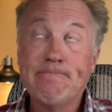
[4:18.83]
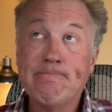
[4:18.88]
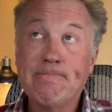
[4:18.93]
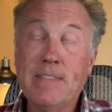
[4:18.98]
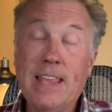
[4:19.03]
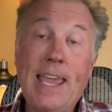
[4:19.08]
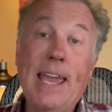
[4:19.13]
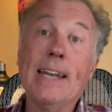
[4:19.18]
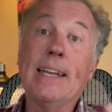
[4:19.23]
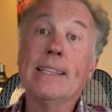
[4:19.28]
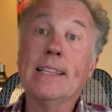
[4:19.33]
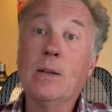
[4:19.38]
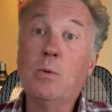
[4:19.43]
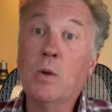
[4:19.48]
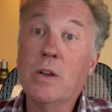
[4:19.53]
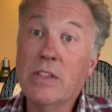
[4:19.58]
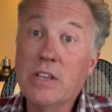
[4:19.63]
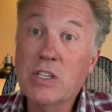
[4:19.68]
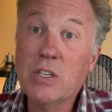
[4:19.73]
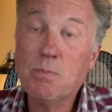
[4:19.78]
Candidly,
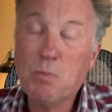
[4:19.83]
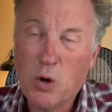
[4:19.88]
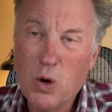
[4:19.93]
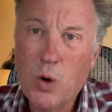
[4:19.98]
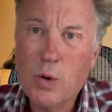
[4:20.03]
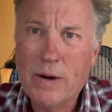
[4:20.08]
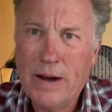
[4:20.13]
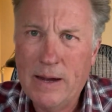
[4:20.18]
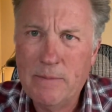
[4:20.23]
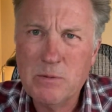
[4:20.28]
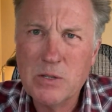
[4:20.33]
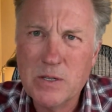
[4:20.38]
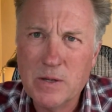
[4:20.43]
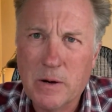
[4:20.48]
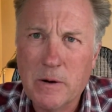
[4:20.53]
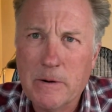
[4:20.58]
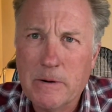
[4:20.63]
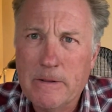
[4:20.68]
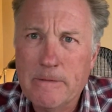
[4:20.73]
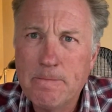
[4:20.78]
where this program
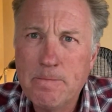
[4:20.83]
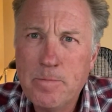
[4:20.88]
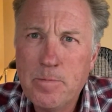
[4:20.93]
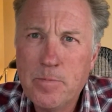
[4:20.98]
started,